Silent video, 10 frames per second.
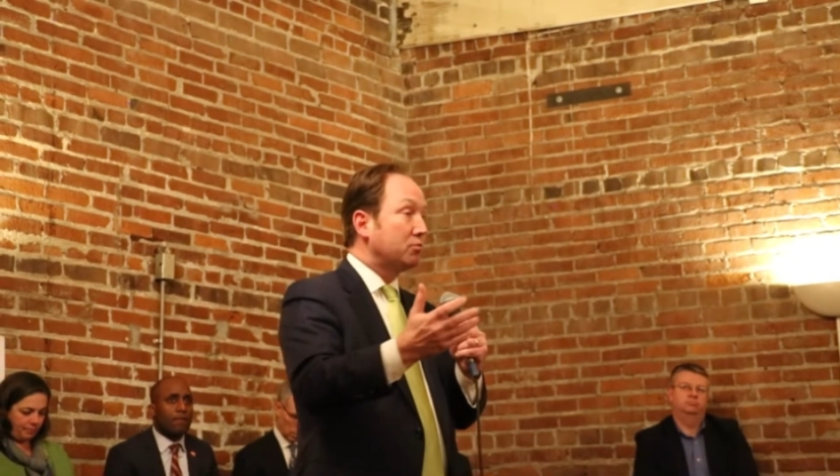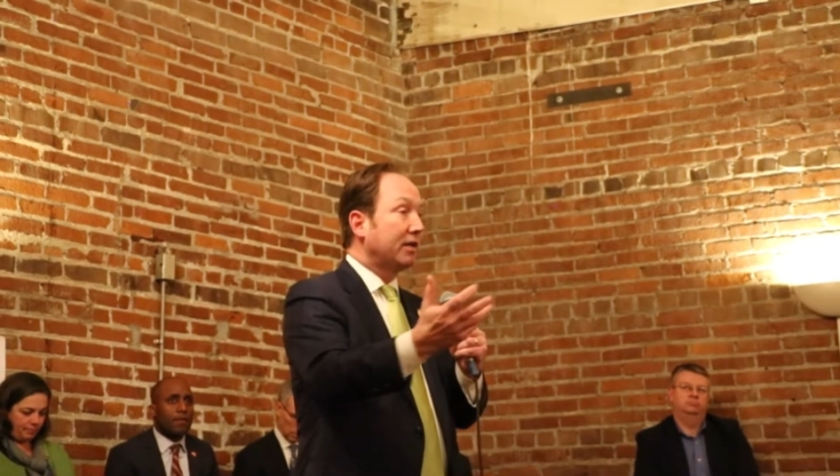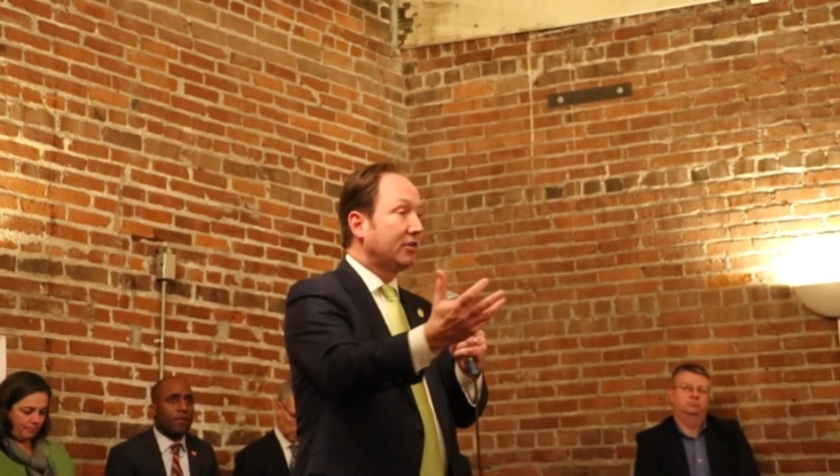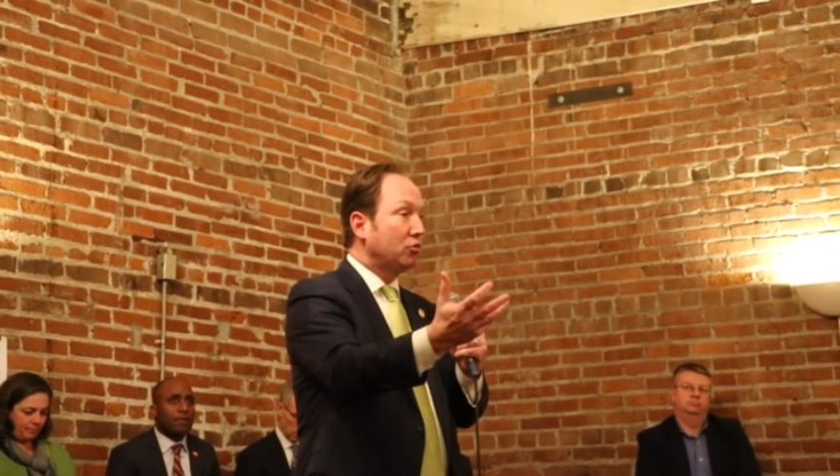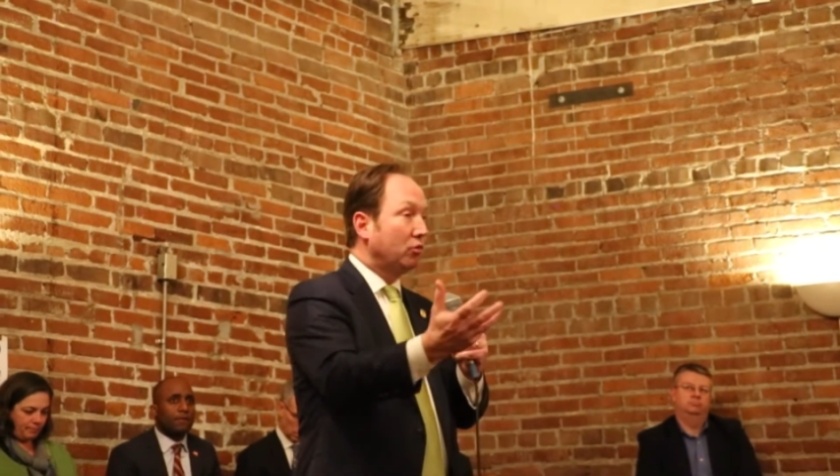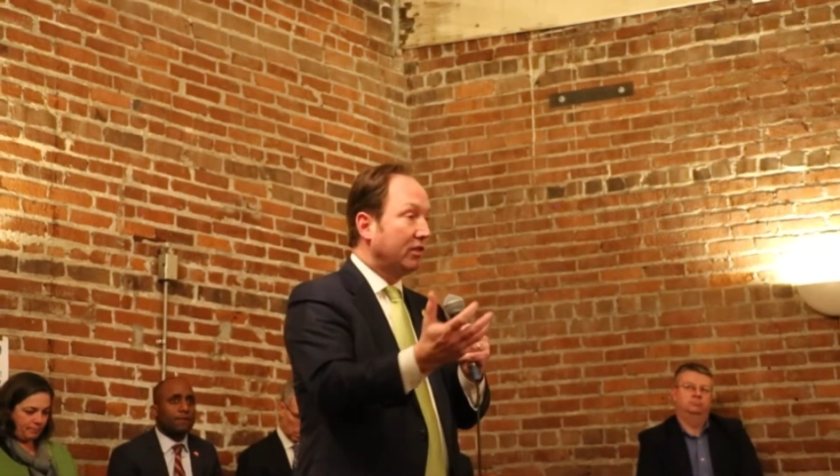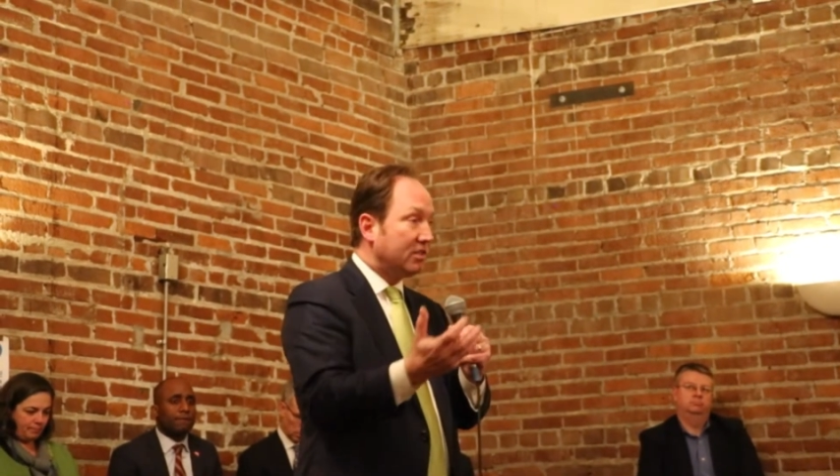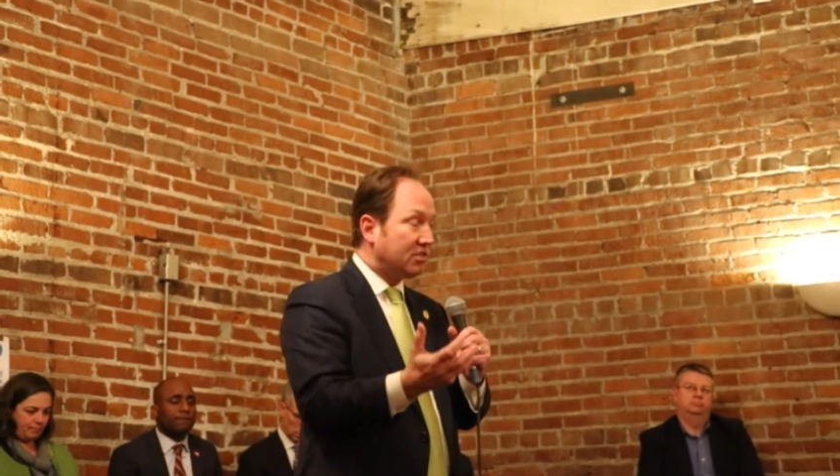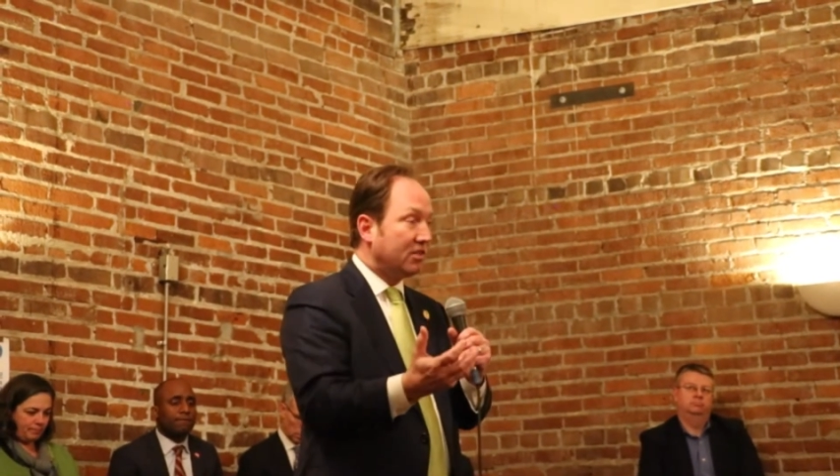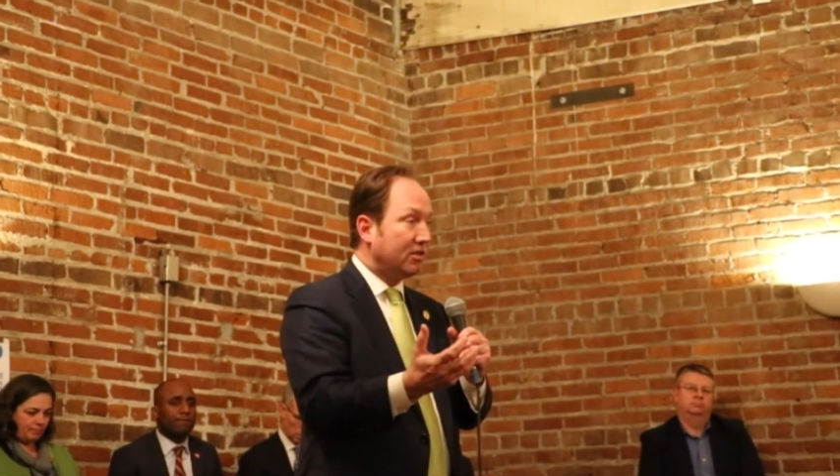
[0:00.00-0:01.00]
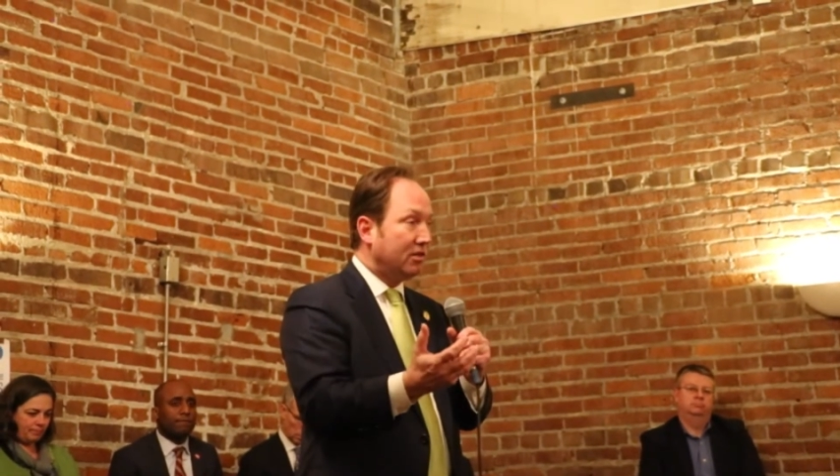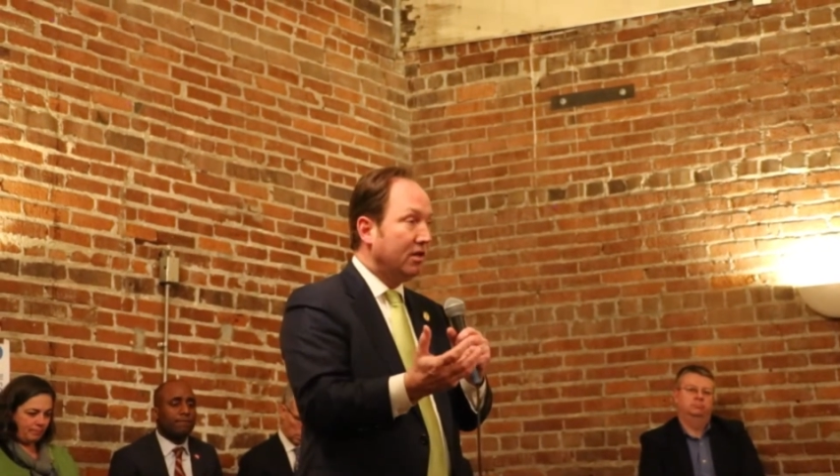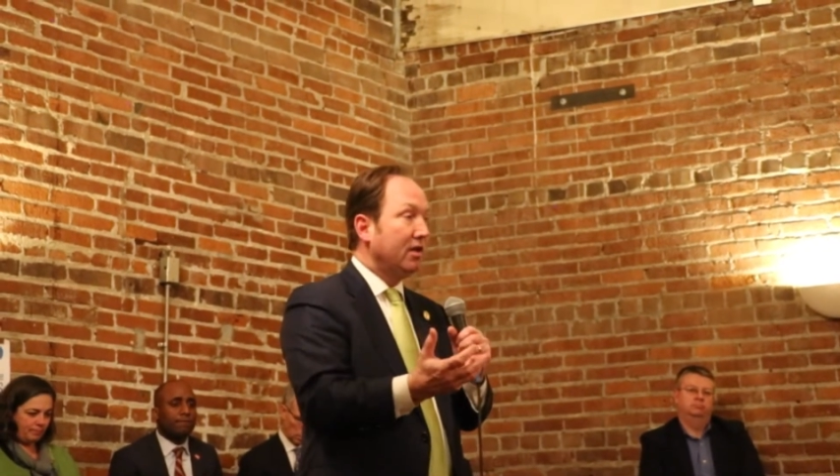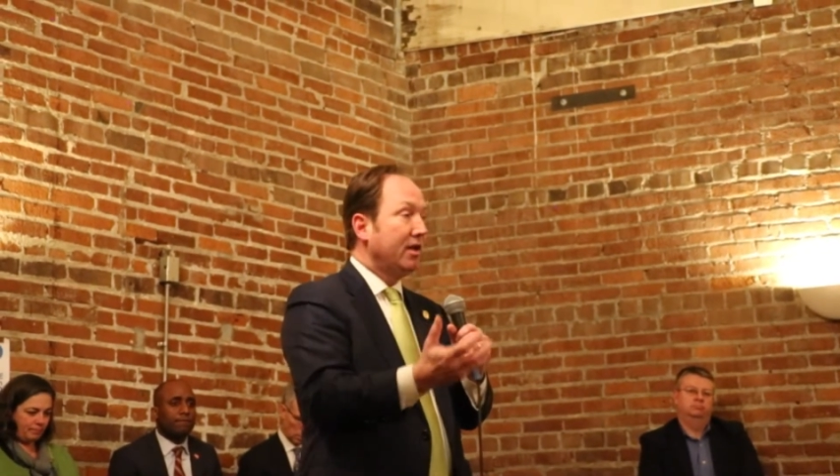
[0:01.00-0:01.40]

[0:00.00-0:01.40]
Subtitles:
but I do listen